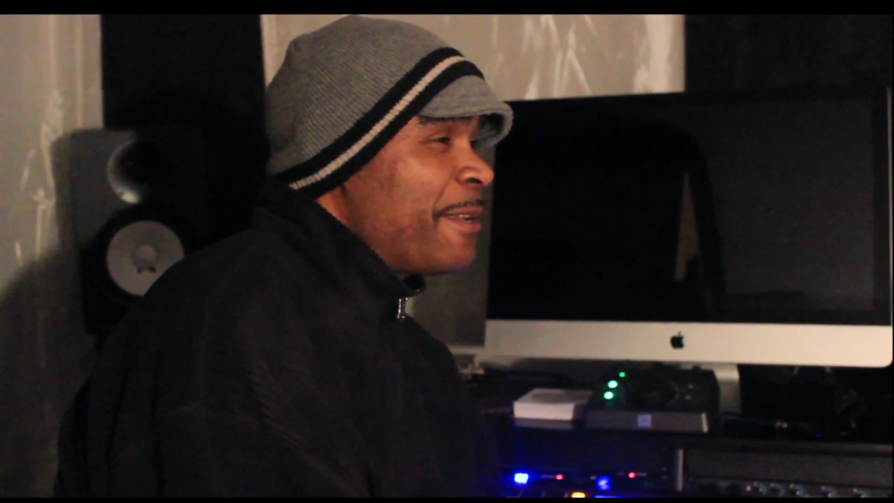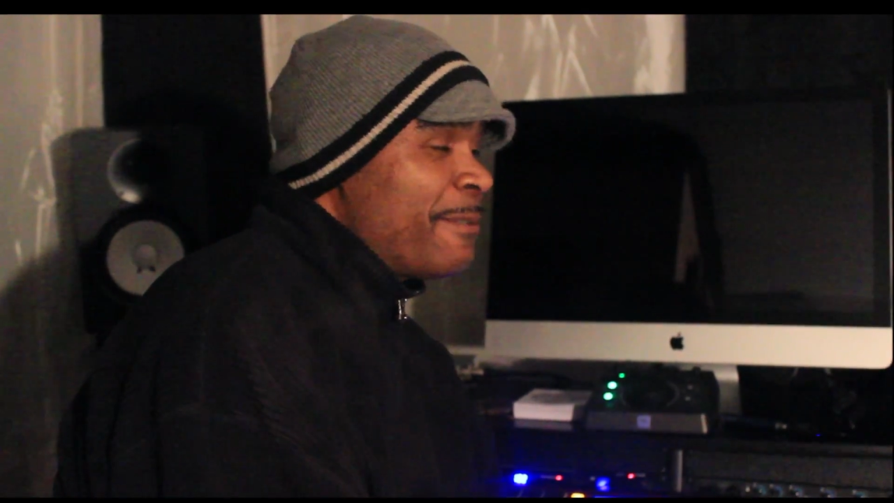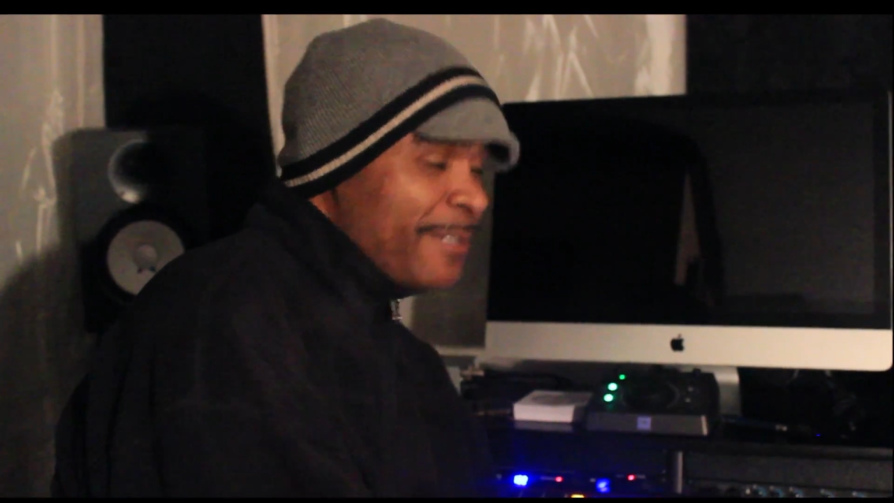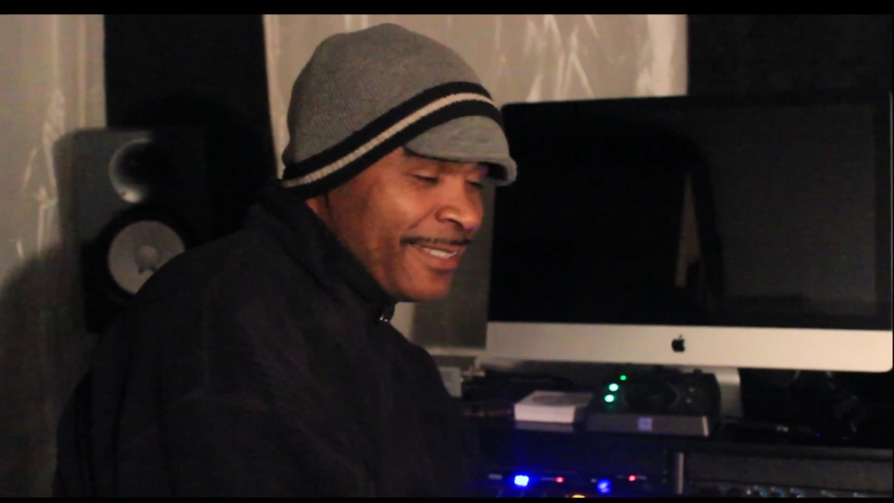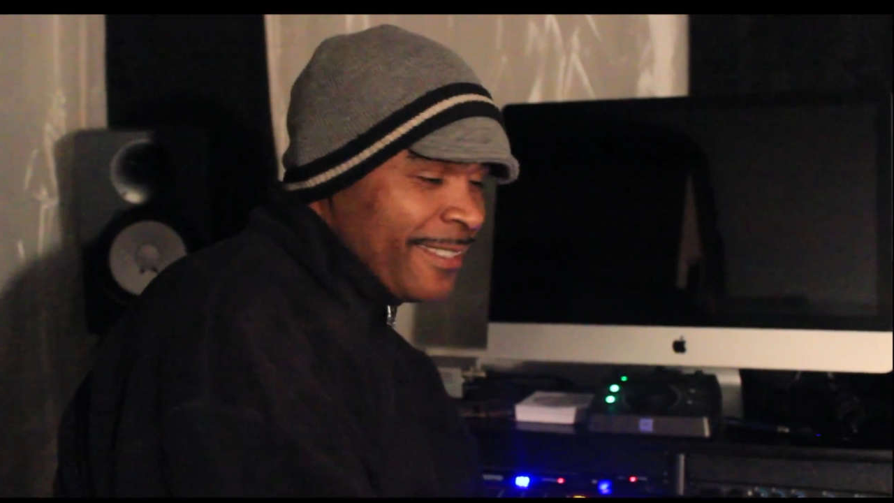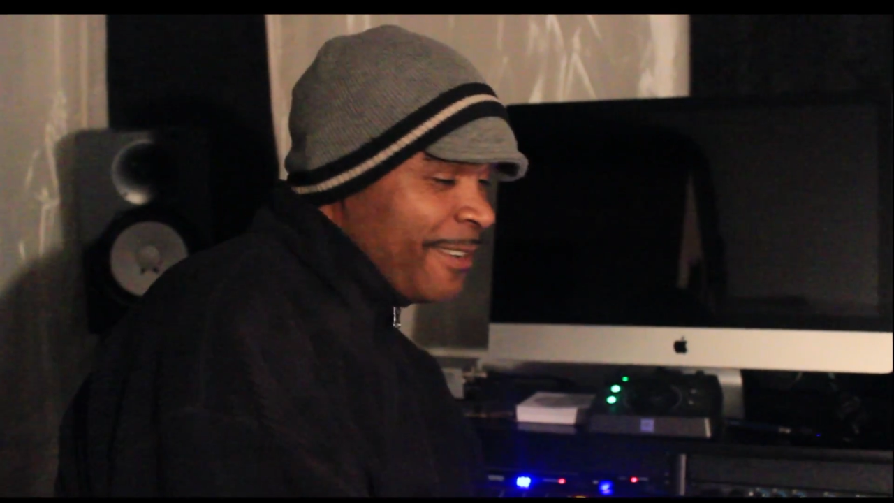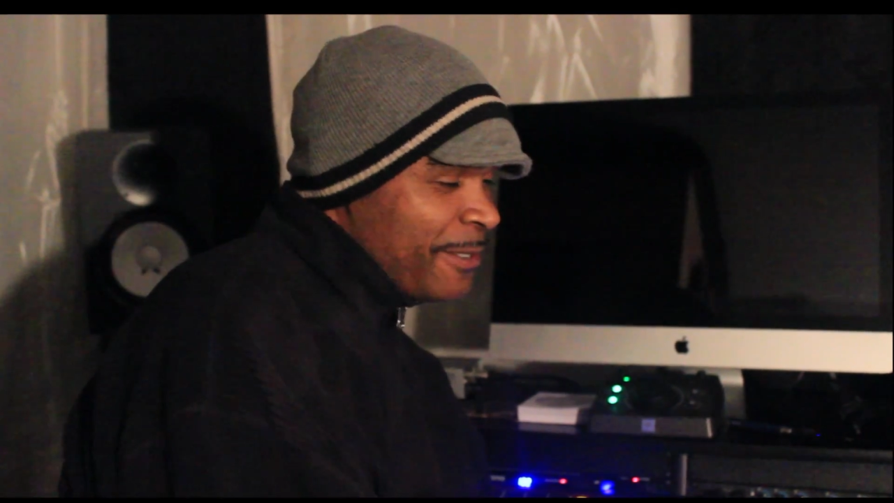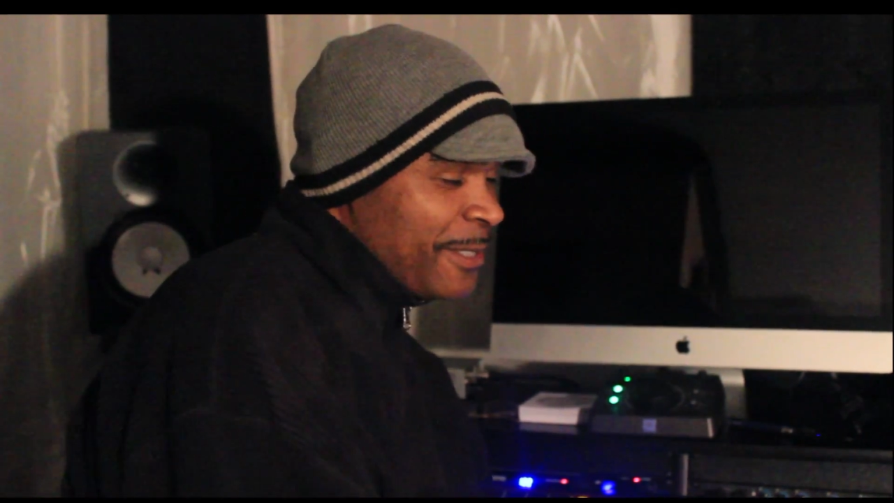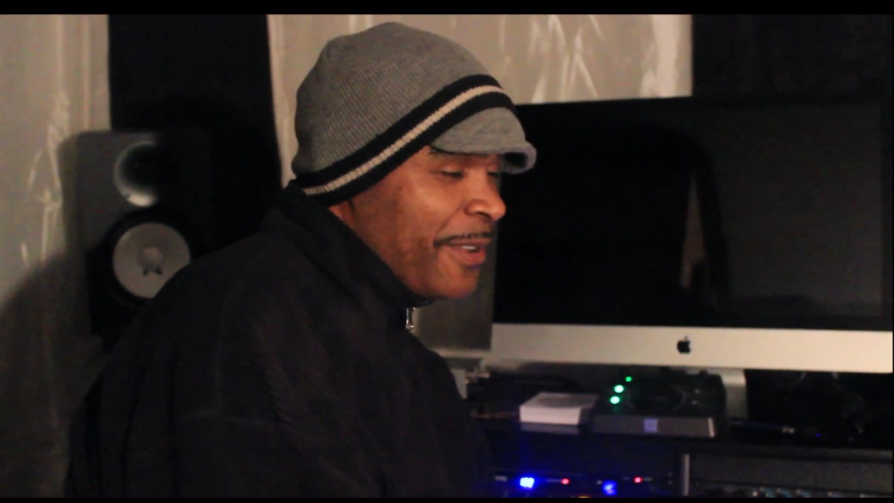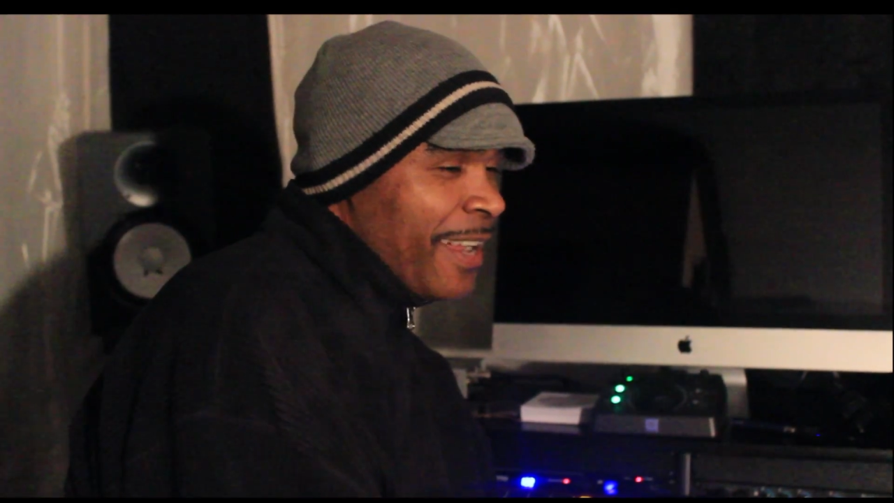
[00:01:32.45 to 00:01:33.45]

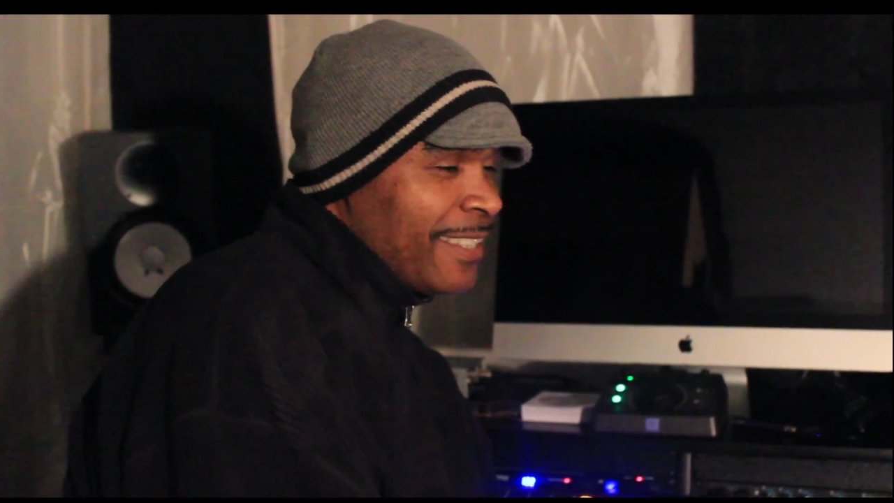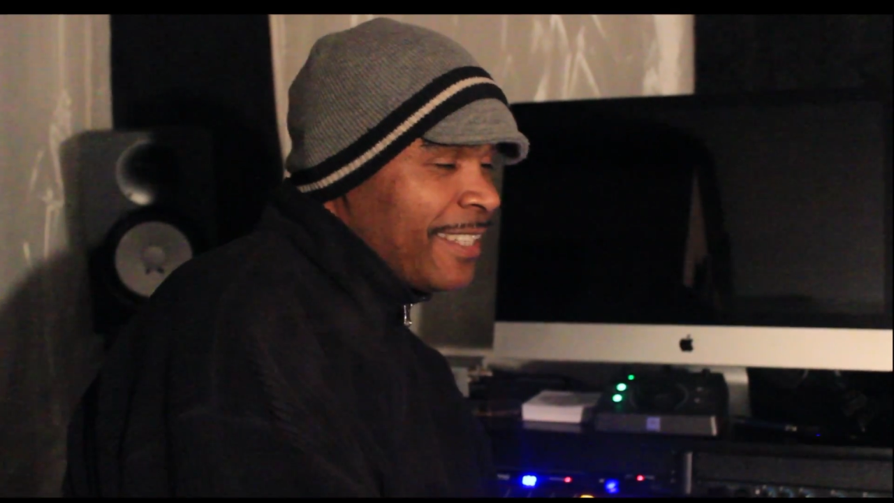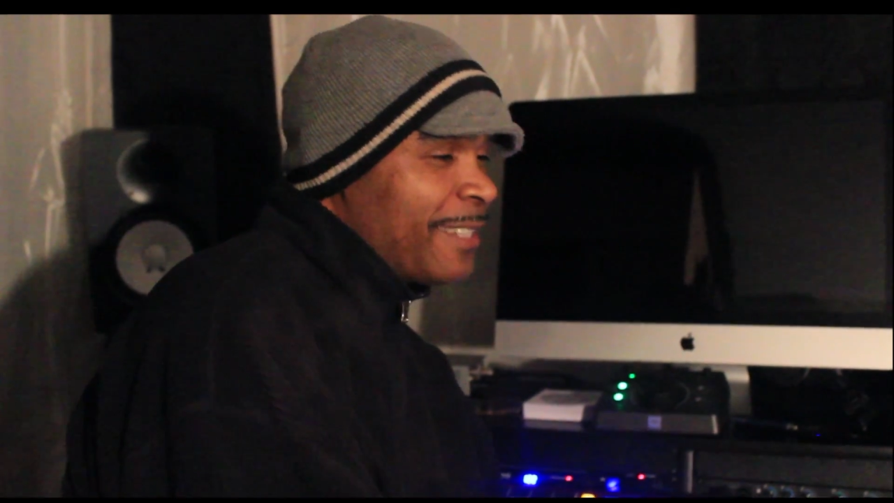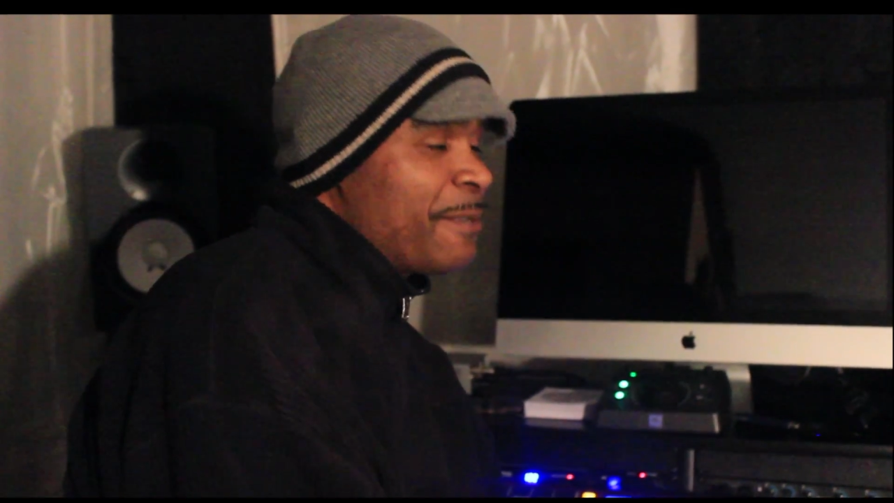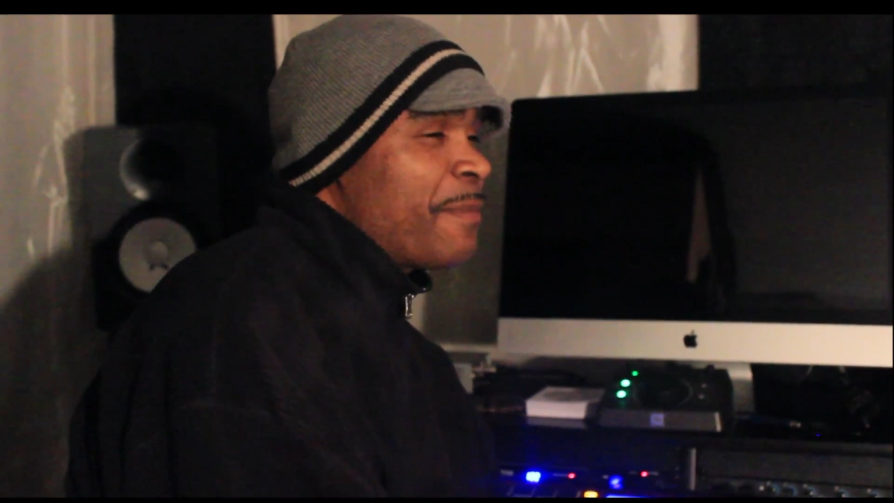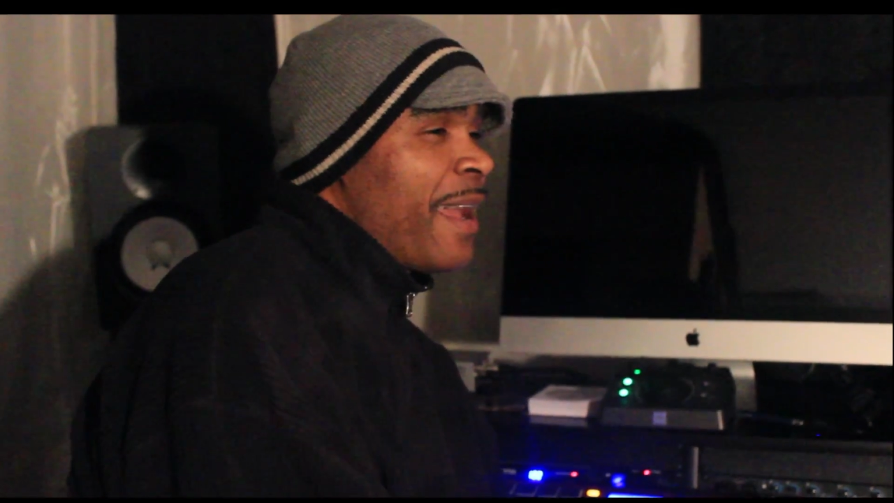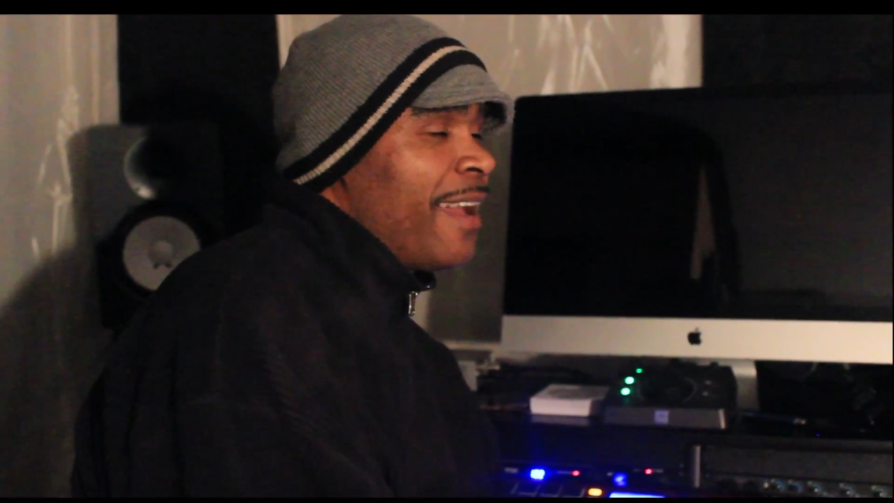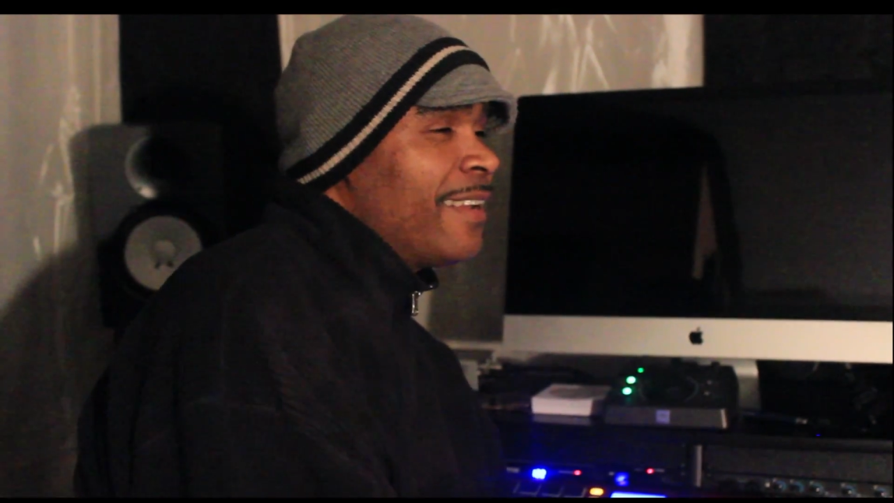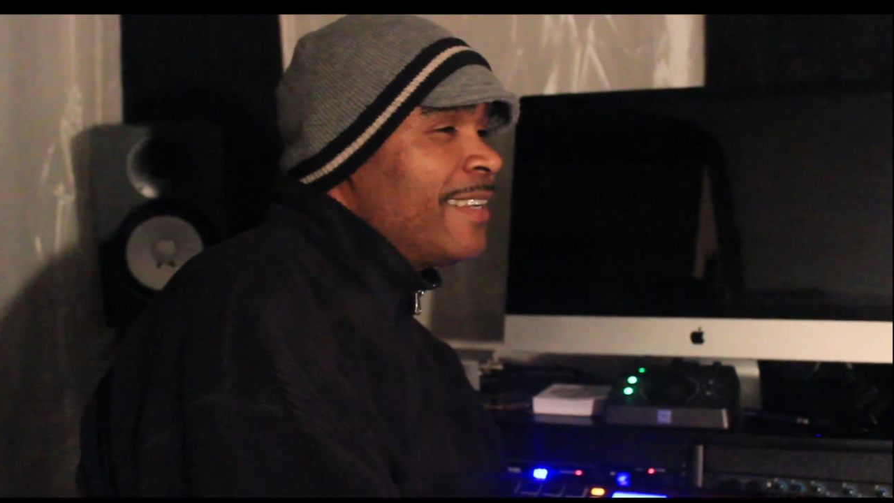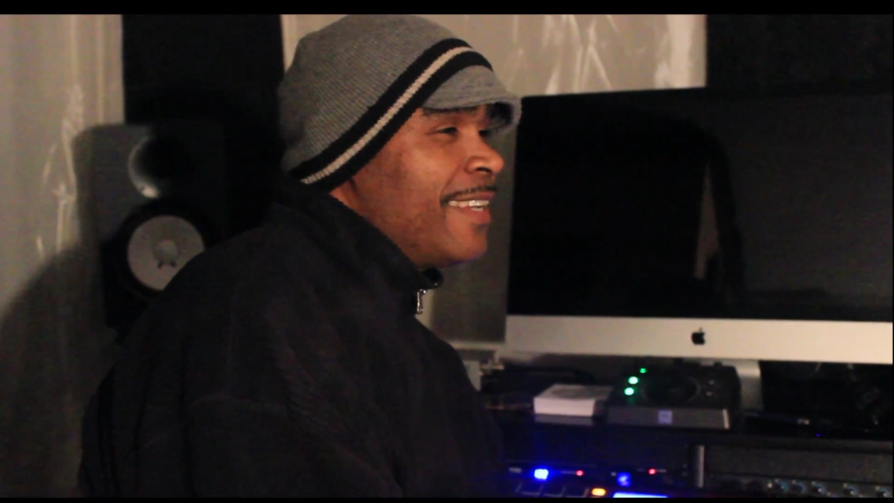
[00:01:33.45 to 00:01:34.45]
So I checked him out,